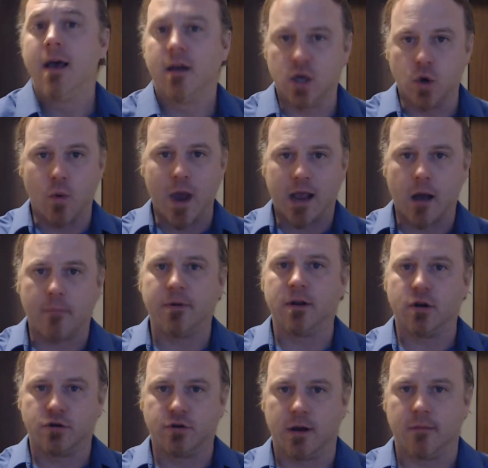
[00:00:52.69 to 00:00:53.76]
You wake up in
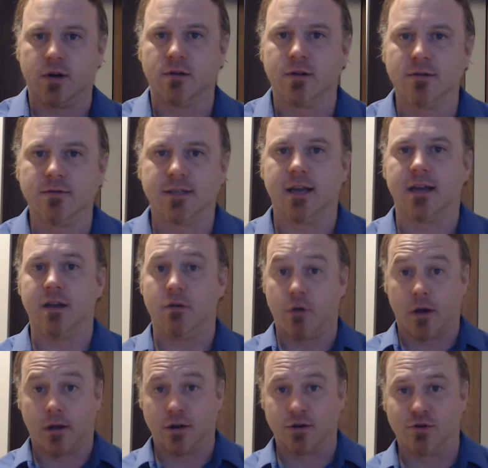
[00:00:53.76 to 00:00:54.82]
your dream, you're lucid, and you
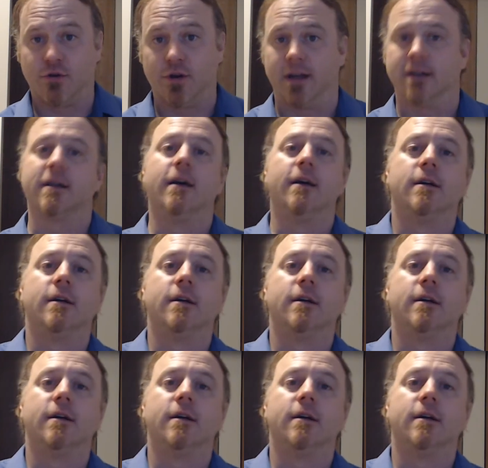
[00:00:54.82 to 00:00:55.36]
can control it.